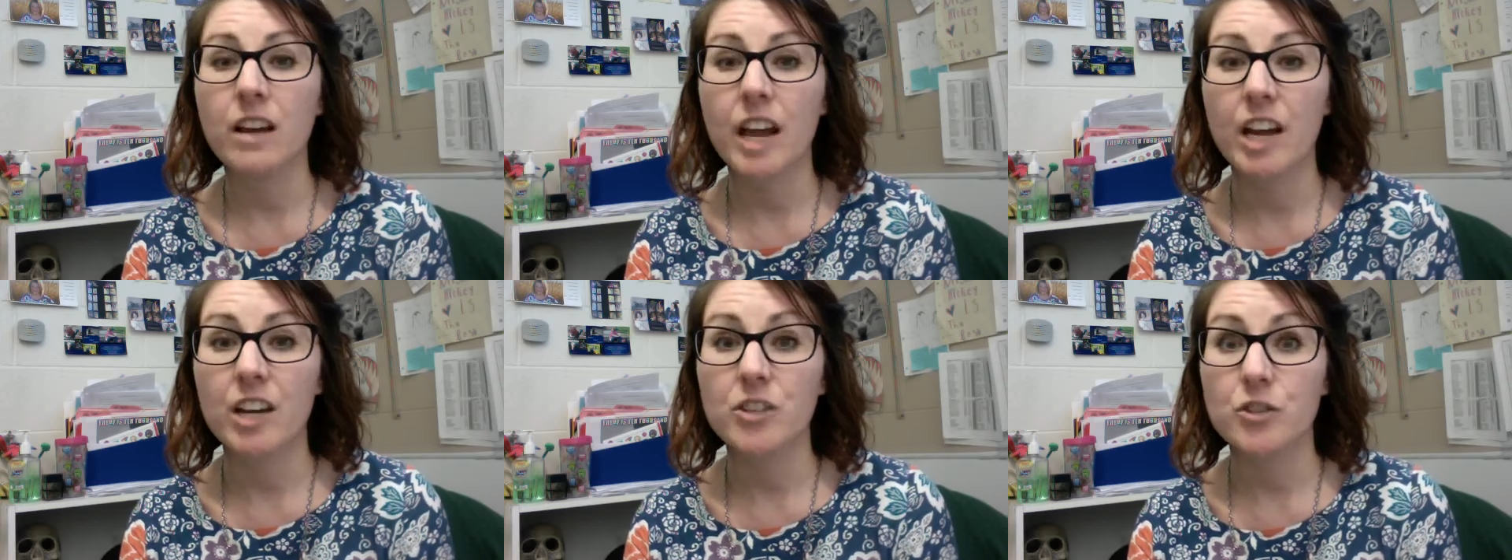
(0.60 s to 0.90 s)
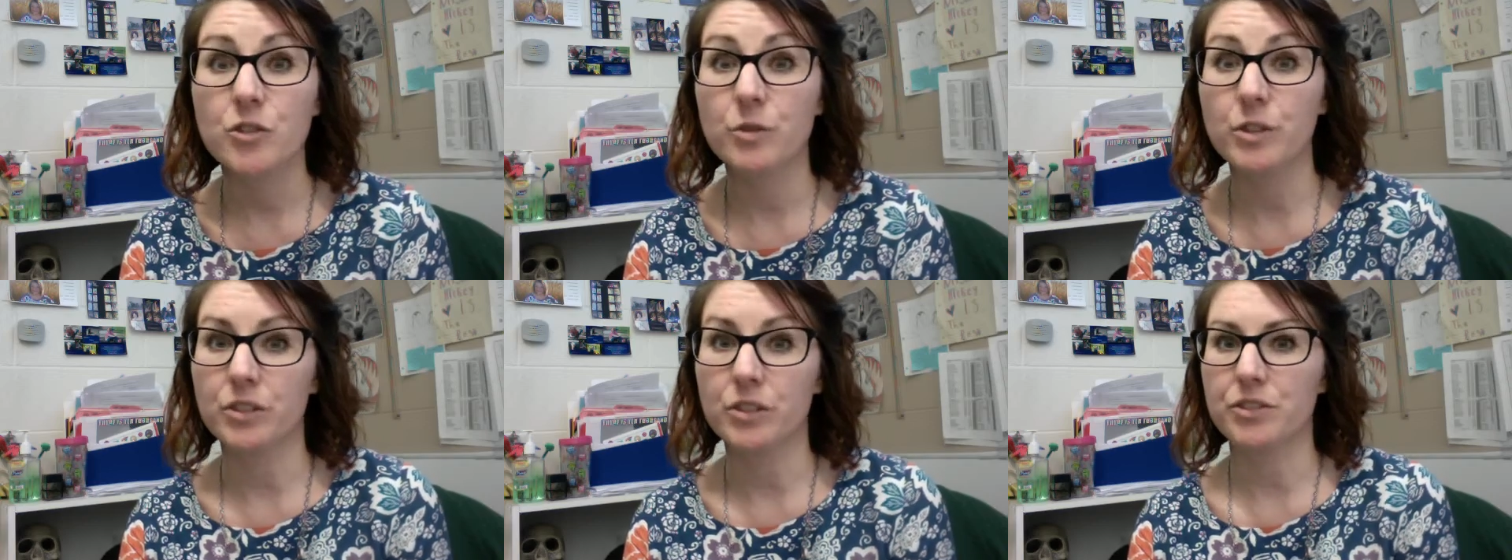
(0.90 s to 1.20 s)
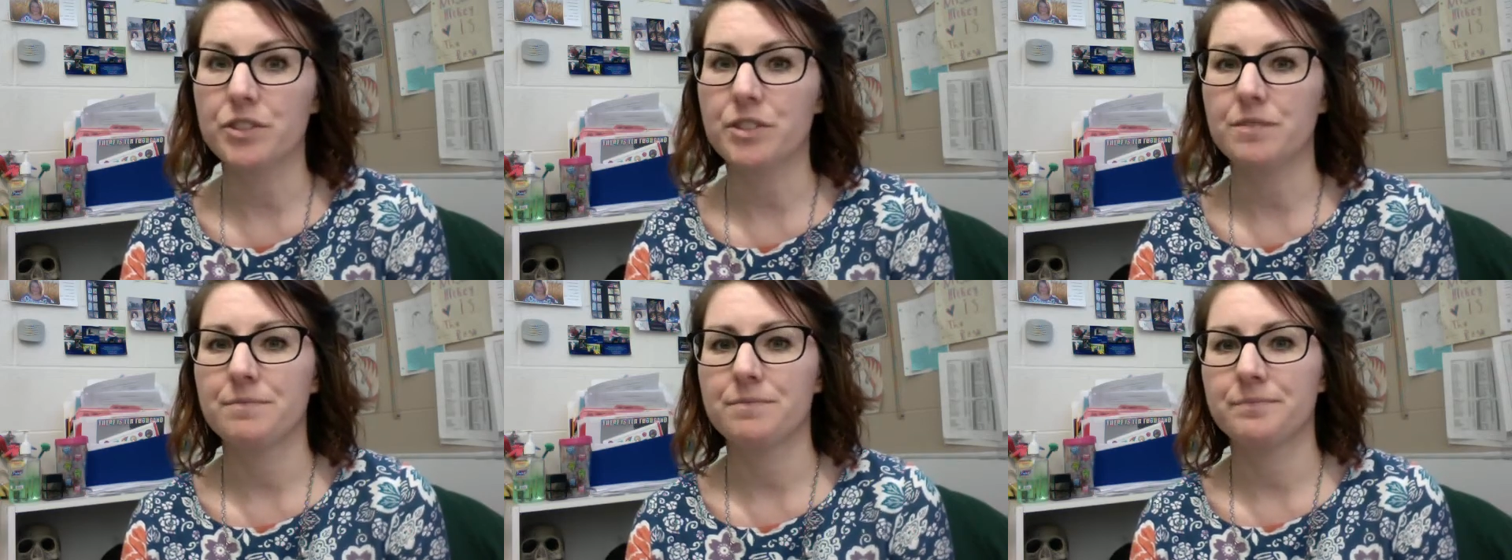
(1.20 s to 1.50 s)
Hey
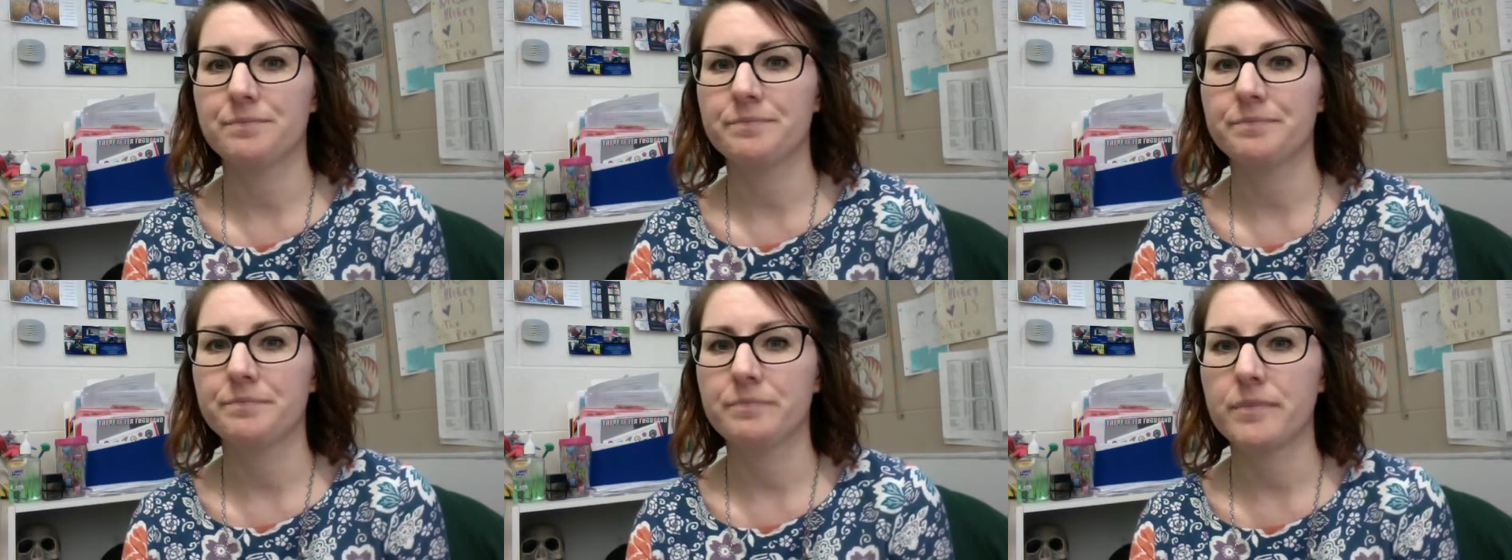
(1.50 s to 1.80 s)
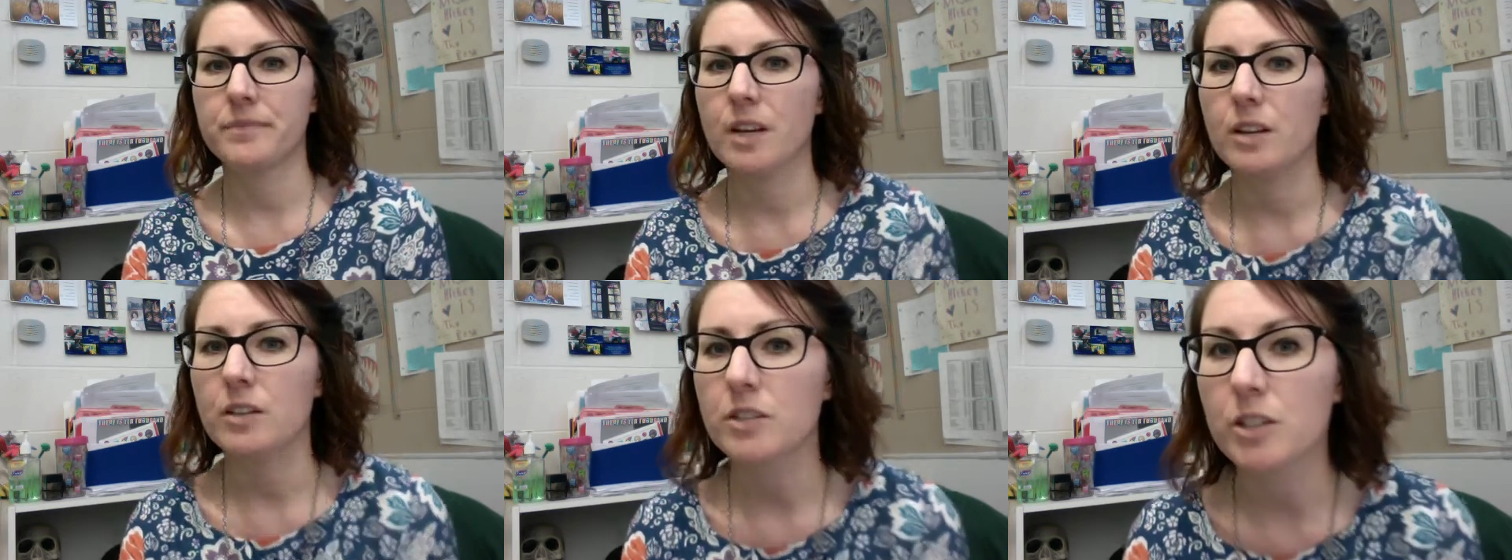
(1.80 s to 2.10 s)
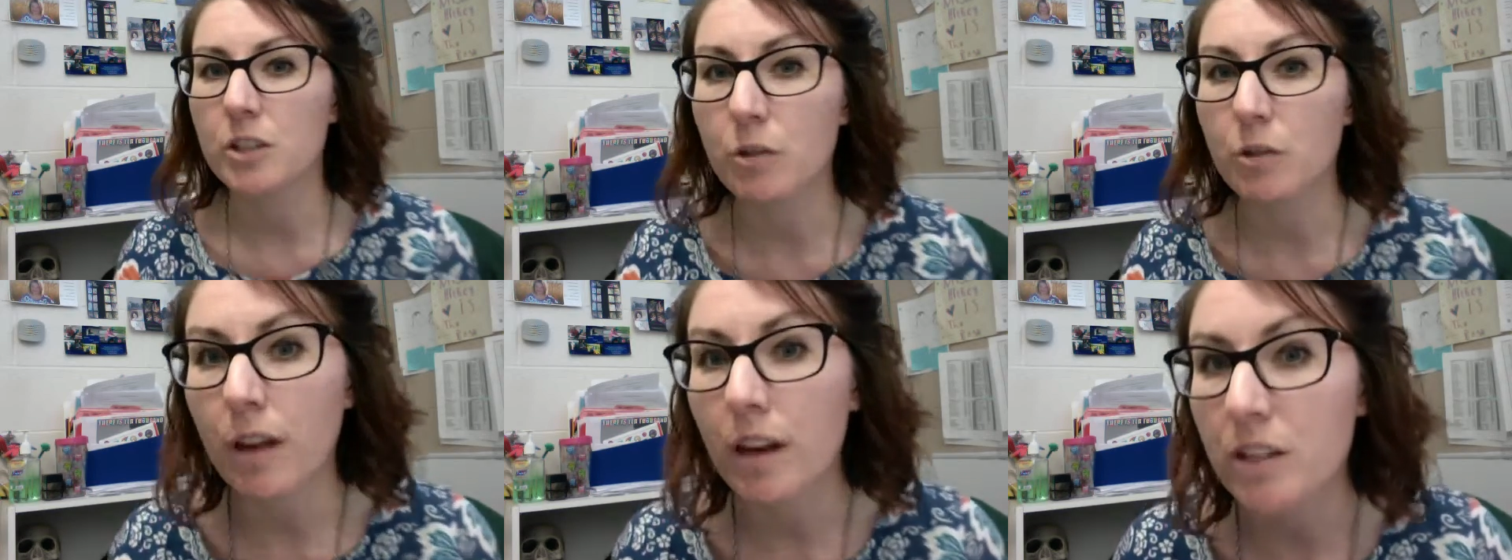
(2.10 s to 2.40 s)
juniors,
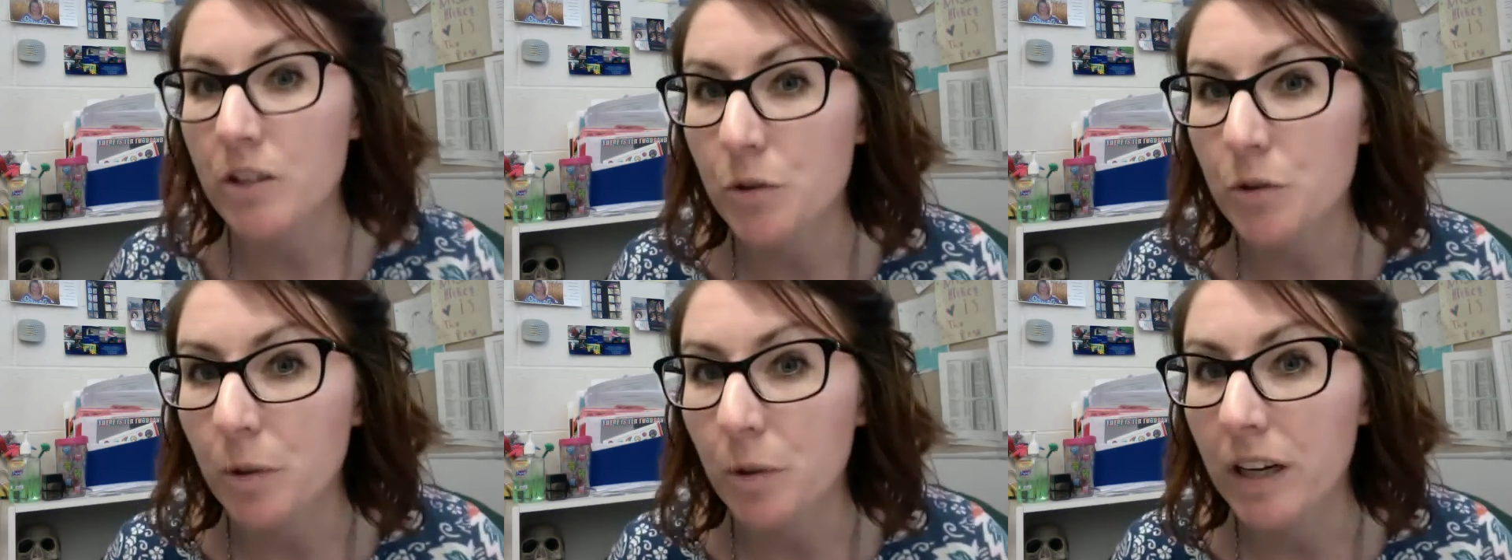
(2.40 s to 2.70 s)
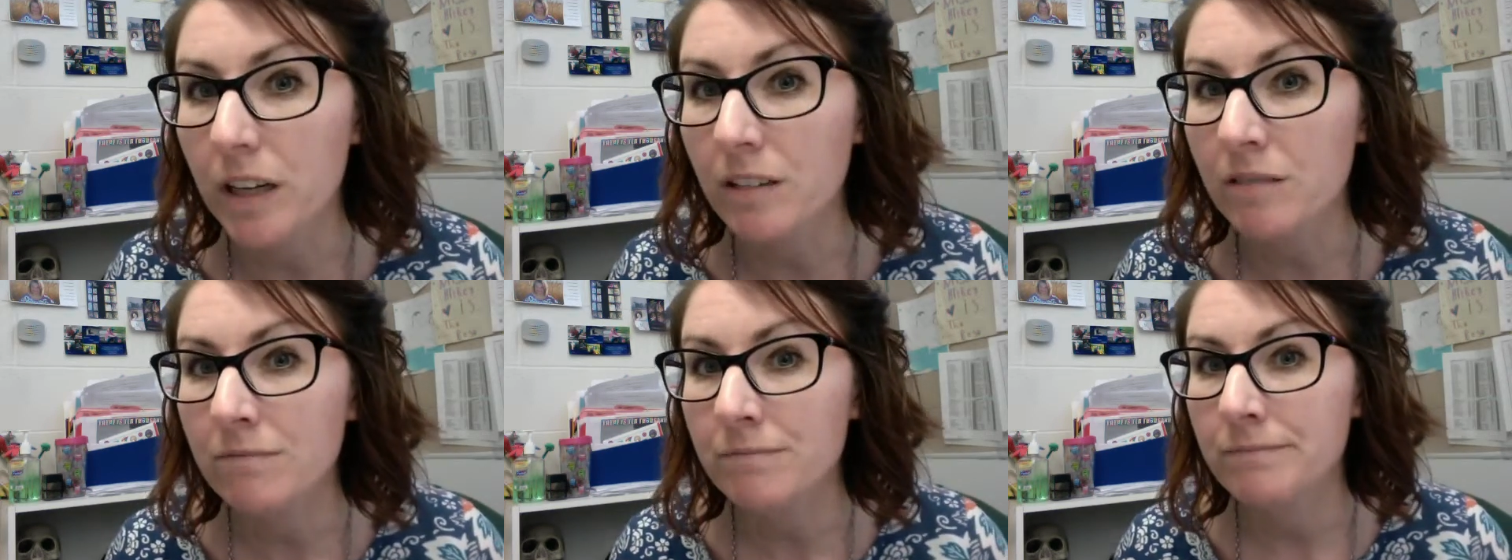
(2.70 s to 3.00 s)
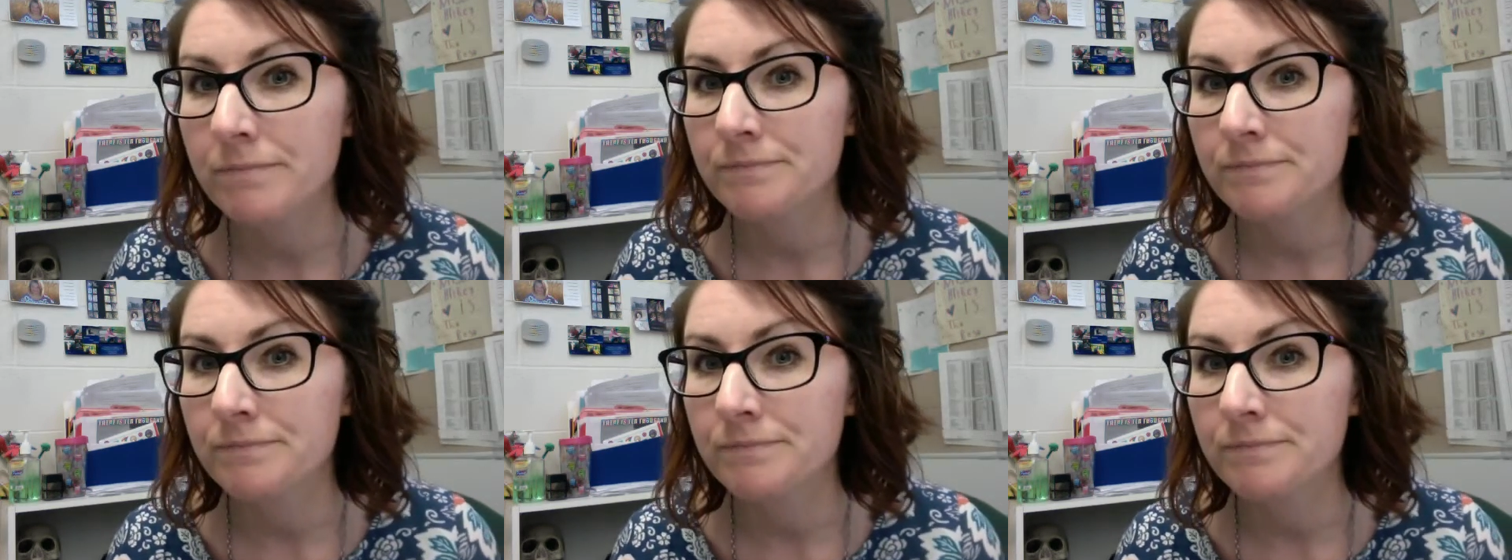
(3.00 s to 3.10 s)
do you like to read?